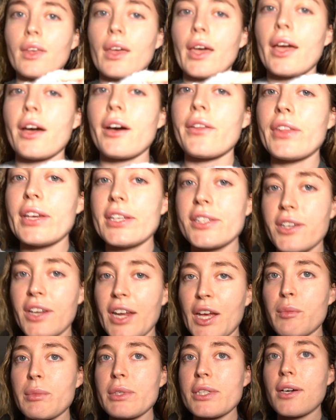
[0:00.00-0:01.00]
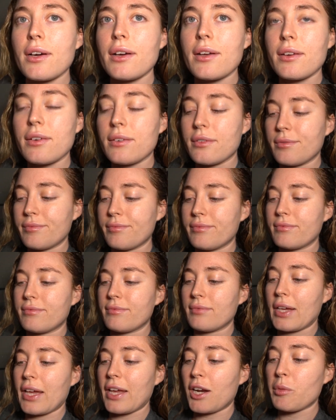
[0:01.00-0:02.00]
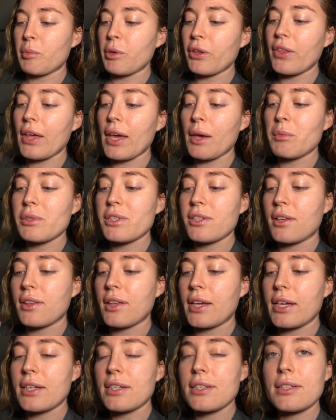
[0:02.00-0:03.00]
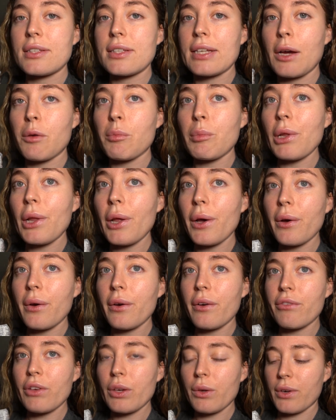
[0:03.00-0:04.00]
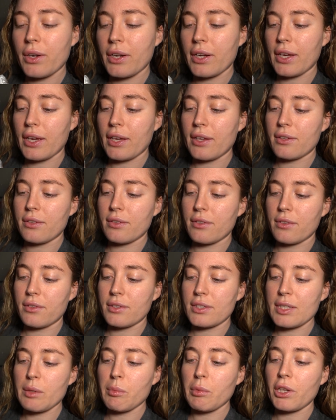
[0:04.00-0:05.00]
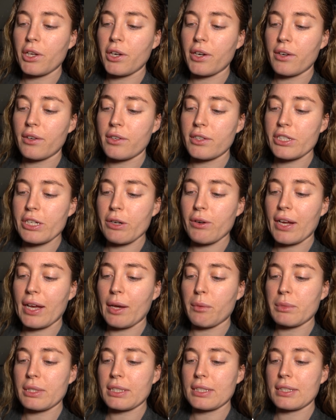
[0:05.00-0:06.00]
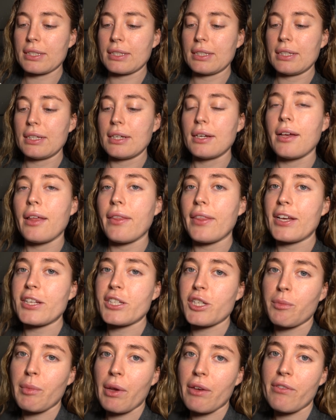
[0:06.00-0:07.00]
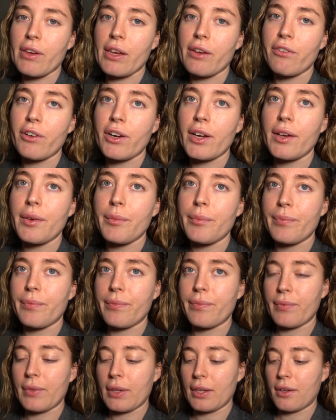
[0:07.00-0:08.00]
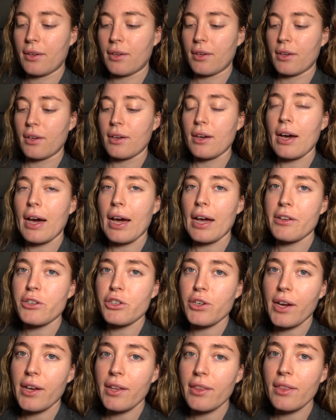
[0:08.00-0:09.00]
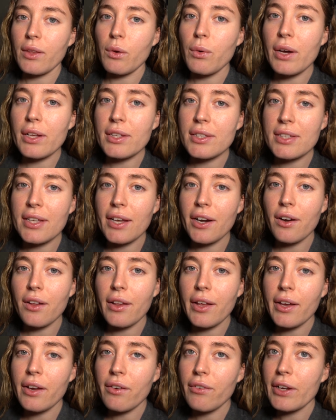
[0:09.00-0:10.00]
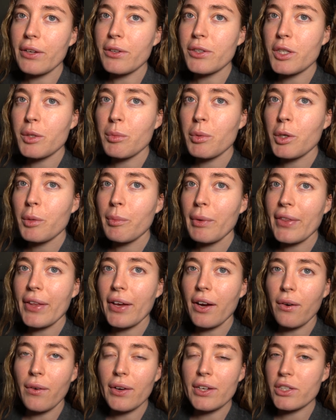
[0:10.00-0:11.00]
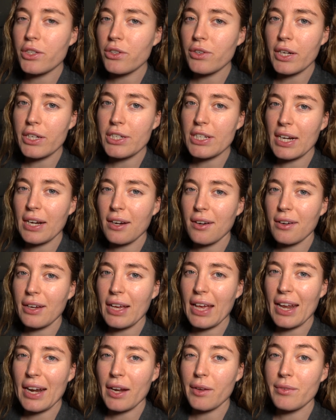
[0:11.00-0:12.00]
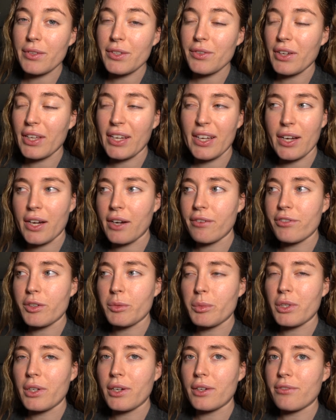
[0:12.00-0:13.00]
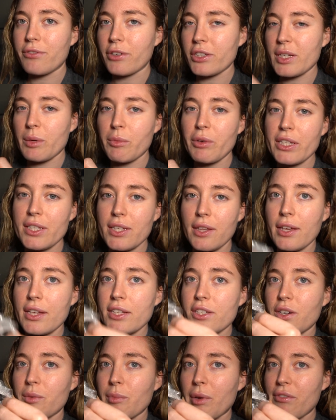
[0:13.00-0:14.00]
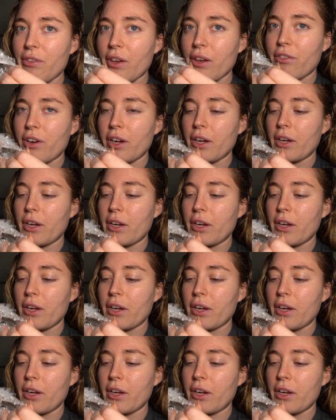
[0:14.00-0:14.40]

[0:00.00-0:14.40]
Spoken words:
I got these on Amazon, and I'll put the Amazon link down below if you want to get similar shower caps. These are my favorite. I've tried the ones that are like reusable, but they always stretch out, and it's really uncomfortable. For some reason, these are my favorite.